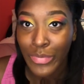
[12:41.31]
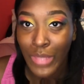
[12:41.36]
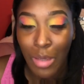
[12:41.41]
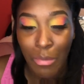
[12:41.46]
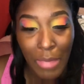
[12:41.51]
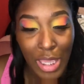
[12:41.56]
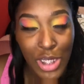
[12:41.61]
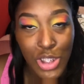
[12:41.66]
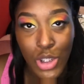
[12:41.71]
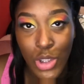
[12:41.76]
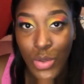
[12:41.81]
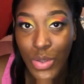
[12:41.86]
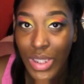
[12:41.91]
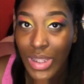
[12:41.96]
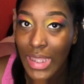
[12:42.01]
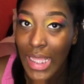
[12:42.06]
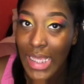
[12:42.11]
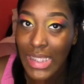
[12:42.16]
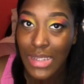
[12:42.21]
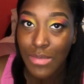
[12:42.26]
Make sure you hit
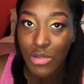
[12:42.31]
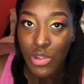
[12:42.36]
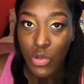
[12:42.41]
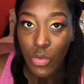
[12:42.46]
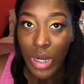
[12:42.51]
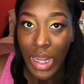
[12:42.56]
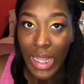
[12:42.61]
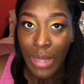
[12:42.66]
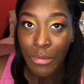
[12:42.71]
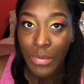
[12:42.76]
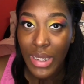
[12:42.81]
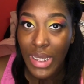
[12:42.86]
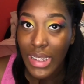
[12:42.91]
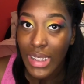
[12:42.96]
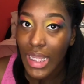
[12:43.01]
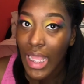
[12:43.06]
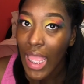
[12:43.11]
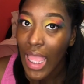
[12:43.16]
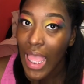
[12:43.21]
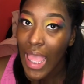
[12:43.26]
that subscribe button